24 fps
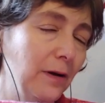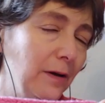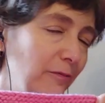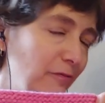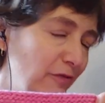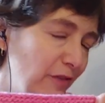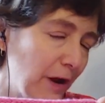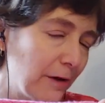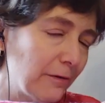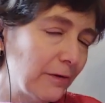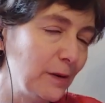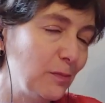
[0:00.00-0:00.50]
I'm
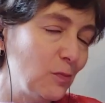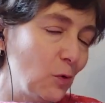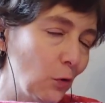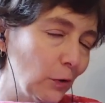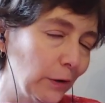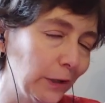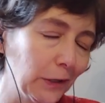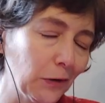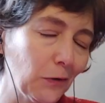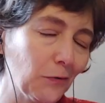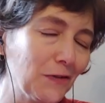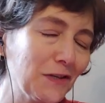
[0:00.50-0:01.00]
very
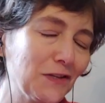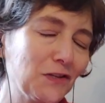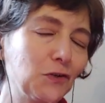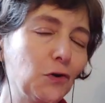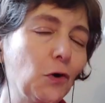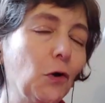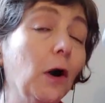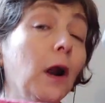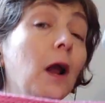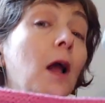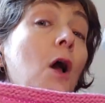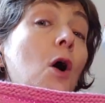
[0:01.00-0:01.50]
boring on this
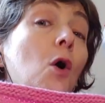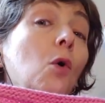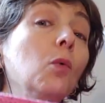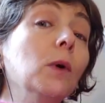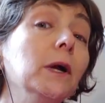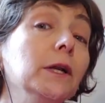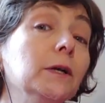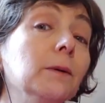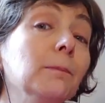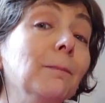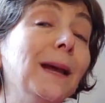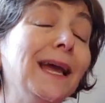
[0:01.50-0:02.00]
score.
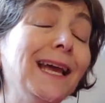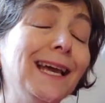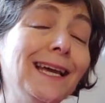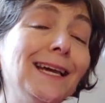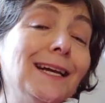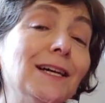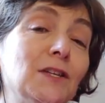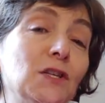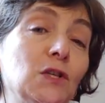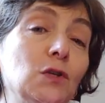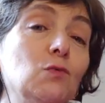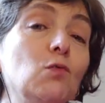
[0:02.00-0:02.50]
When you're
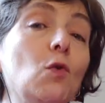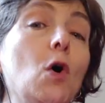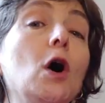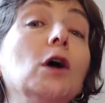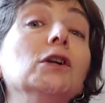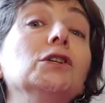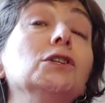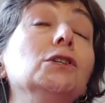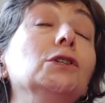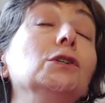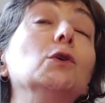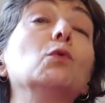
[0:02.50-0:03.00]
making a
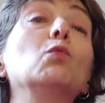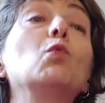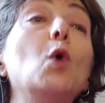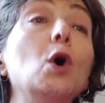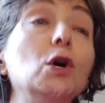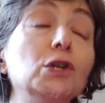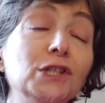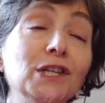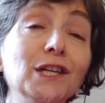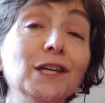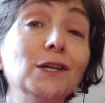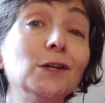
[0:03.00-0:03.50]
swatch and you're
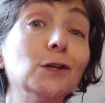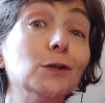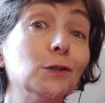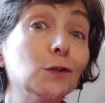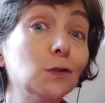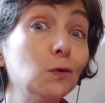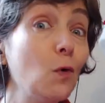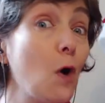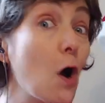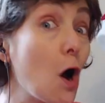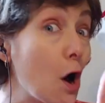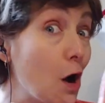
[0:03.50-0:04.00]
washing your
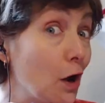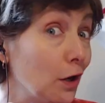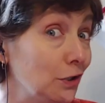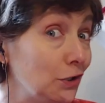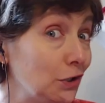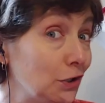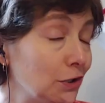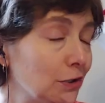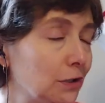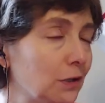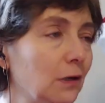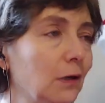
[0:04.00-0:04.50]

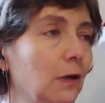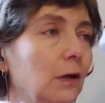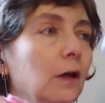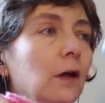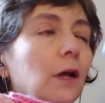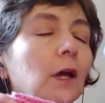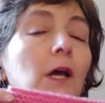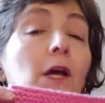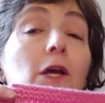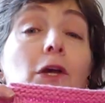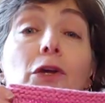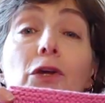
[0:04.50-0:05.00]
swatch,
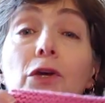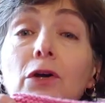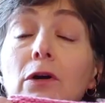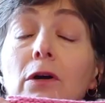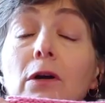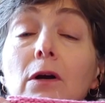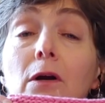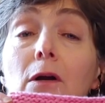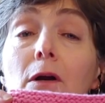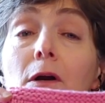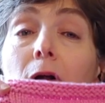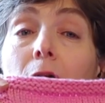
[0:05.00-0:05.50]

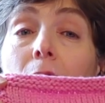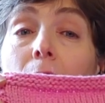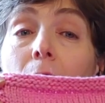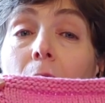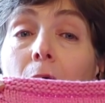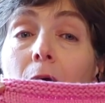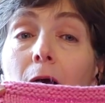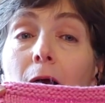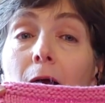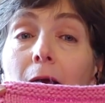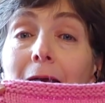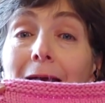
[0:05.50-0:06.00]
you're
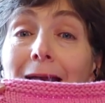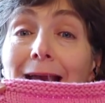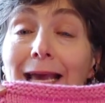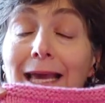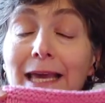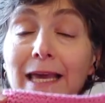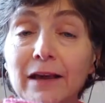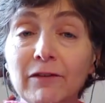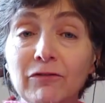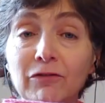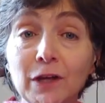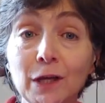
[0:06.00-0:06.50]

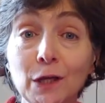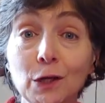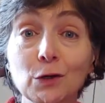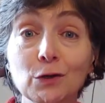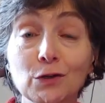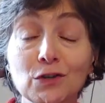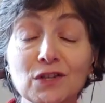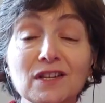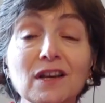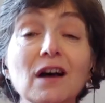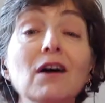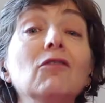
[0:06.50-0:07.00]
giving
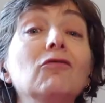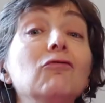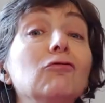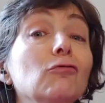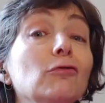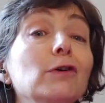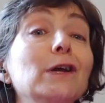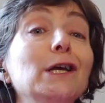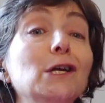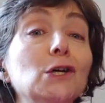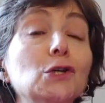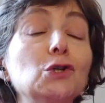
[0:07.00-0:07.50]
yourself
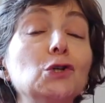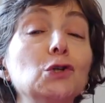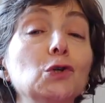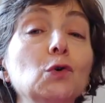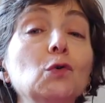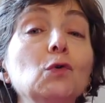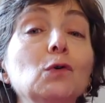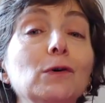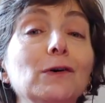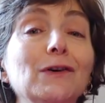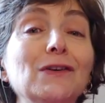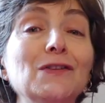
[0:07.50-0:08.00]

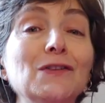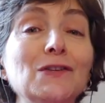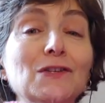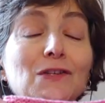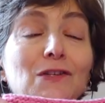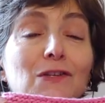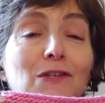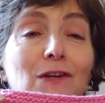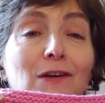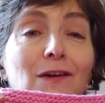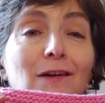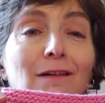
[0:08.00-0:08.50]

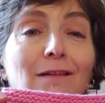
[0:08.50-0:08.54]
reassurance